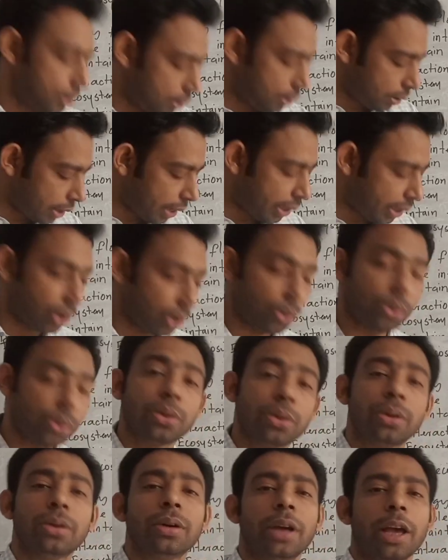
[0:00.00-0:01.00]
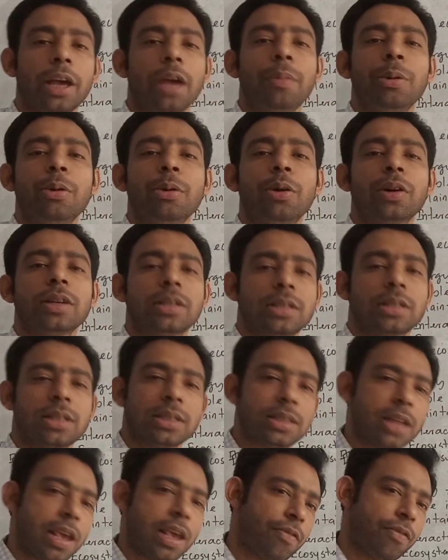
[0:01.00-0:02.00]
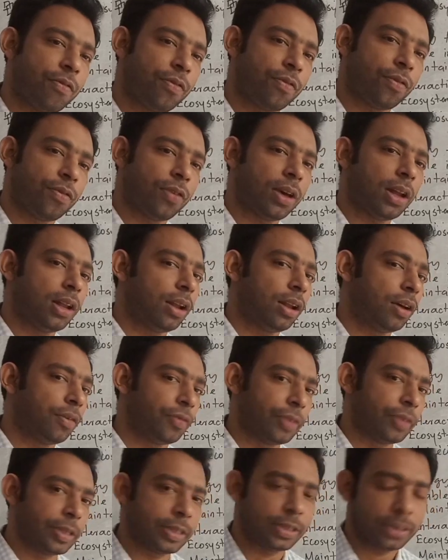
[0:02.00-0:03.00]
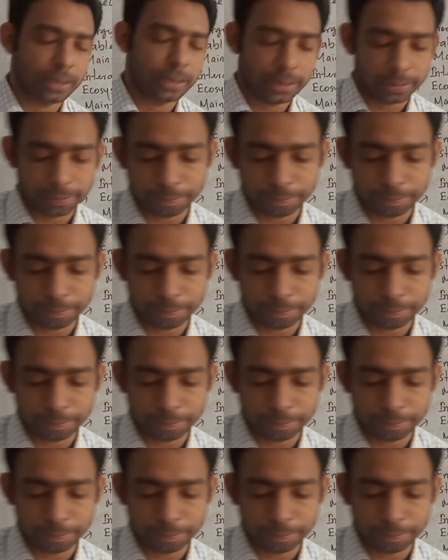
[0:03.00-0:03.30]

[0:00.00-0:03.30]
Thank you everyone, stay safe. Allah Hafiz.